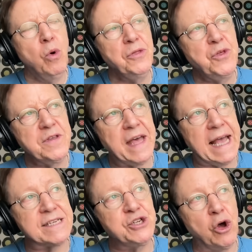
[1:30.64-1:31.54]
One thing
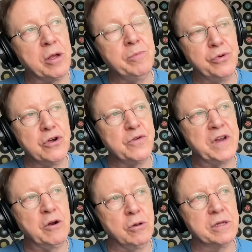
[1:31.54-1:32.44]
that has not
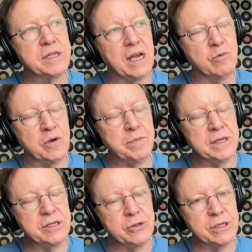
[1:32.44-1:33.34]
improved in all the time
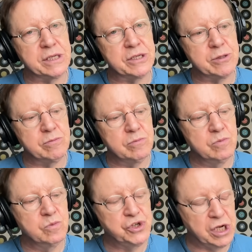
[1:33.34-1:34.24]
we've been doing this
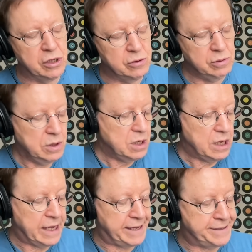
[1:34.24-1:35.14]
show
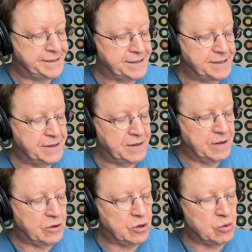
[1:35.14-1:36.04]
is
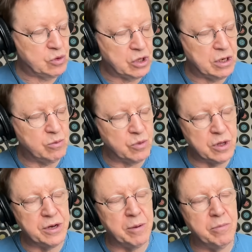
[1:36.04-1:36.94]
the
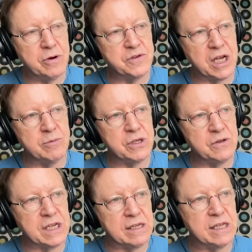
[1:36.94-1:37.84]
number of
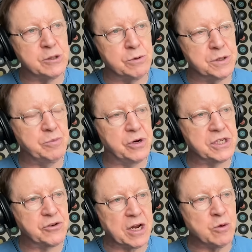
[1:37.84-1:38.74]
times you said this wasn't
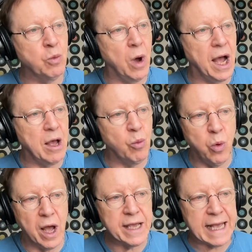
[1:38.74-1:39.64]
press screened.
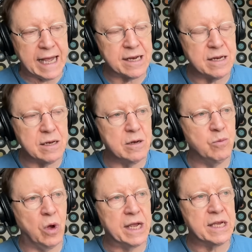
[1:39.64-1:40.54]
Why
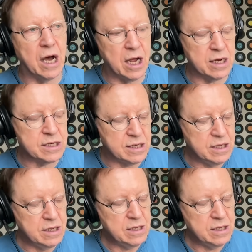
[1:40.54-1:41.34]
can't